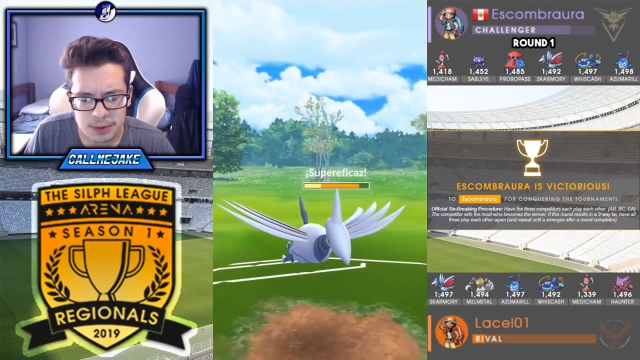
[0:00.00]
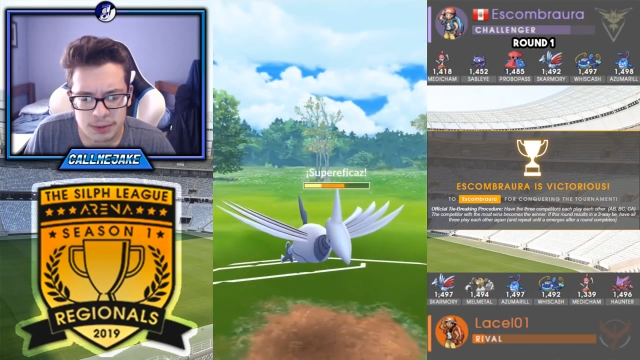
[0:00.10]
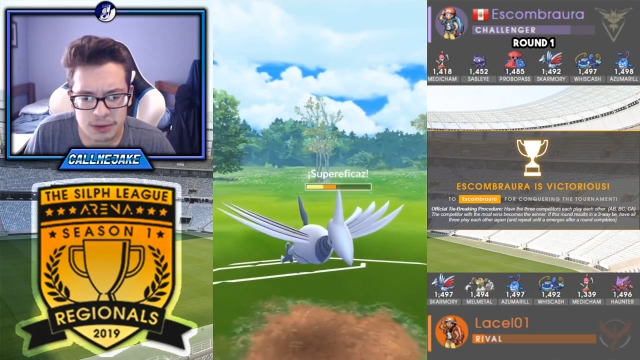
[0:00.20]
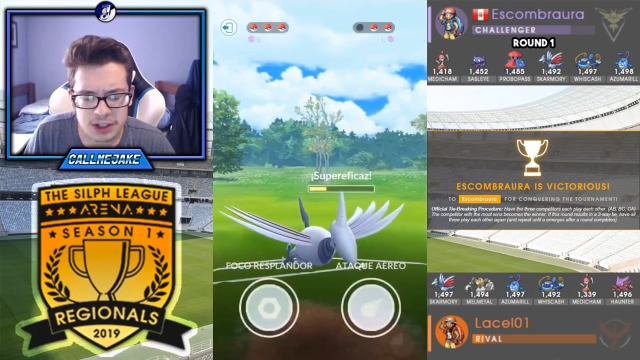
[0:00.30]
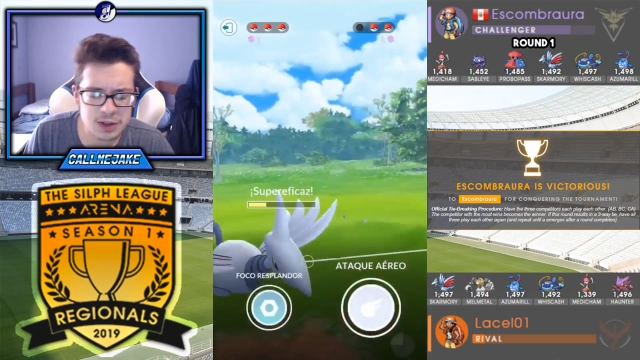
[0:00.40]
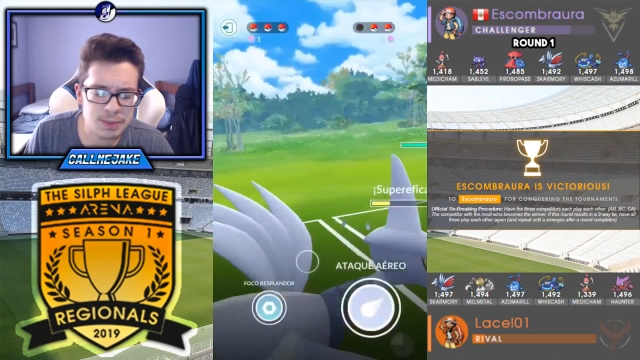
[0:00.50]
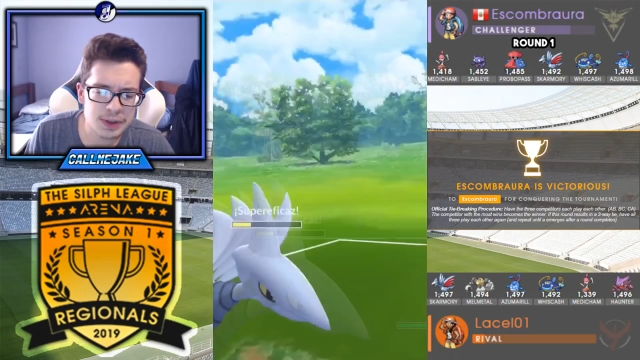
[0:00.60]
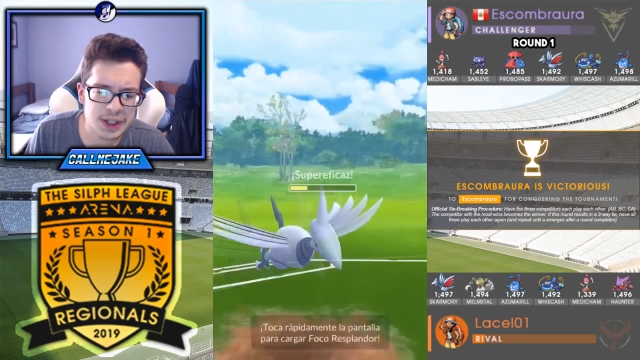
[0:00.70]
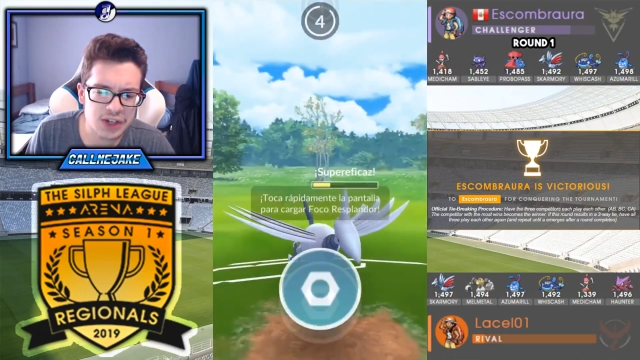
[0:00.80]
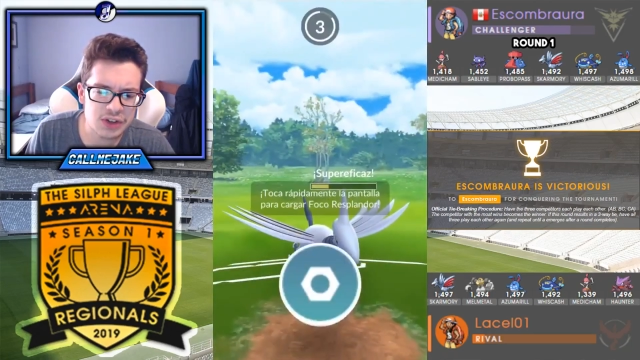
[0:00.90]
this was
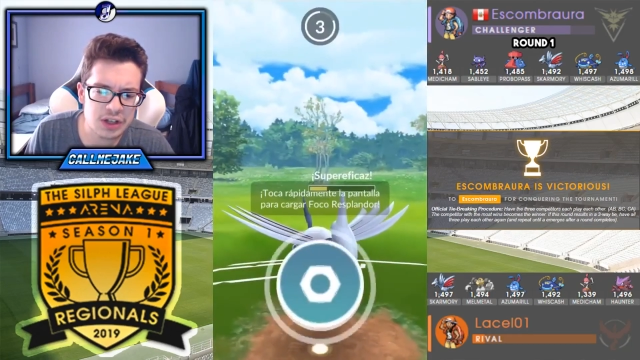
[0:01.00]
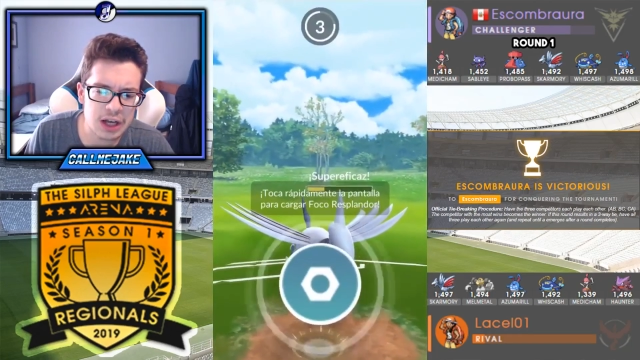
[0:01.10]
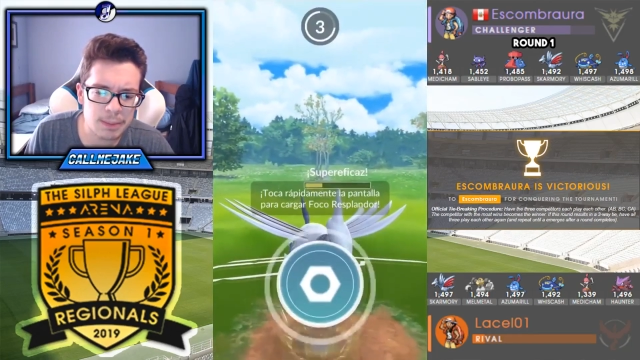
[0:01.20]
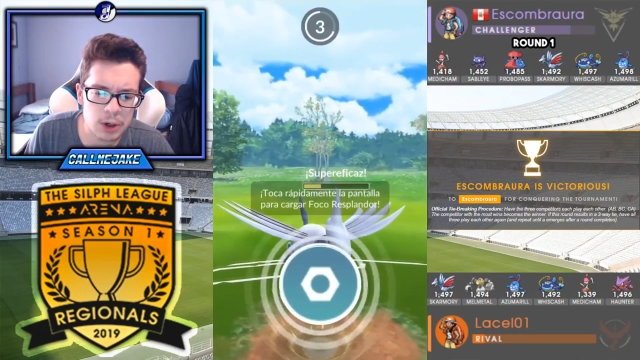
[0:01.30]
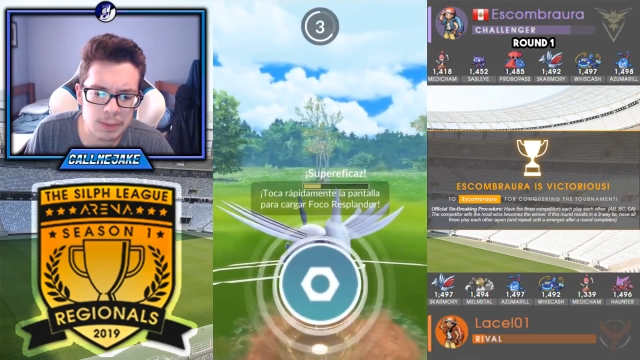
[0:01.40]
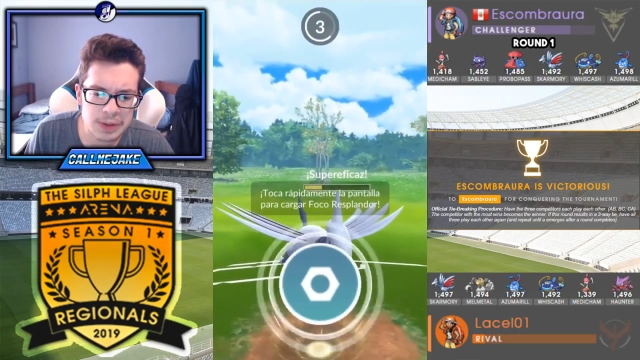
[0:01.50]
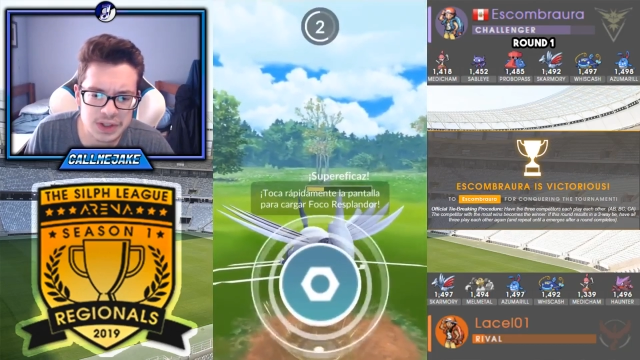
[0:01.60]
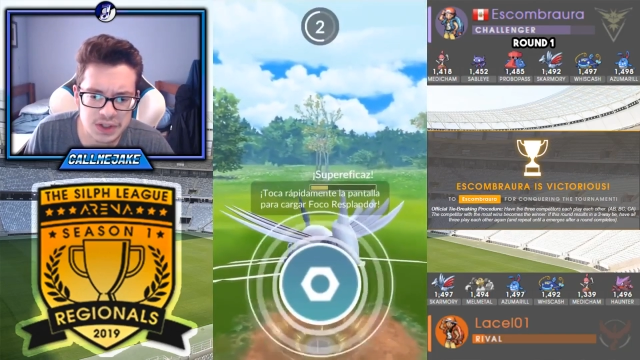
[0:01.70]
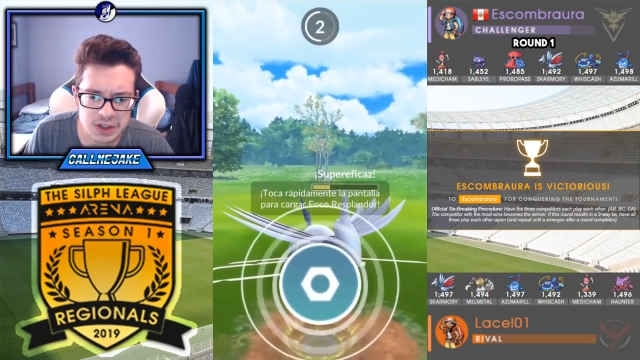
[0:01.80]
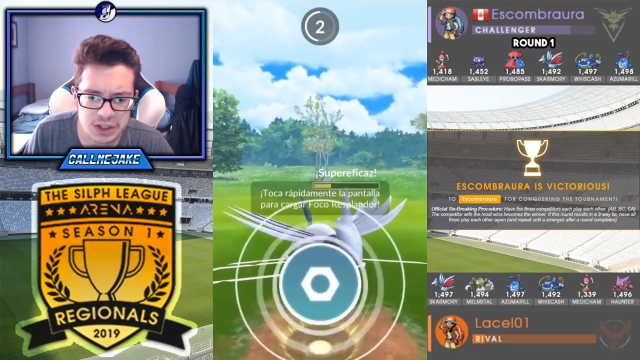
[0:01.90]
potentially on
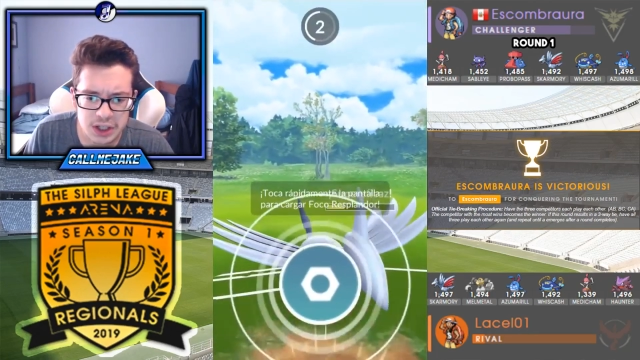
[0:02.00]
purpose,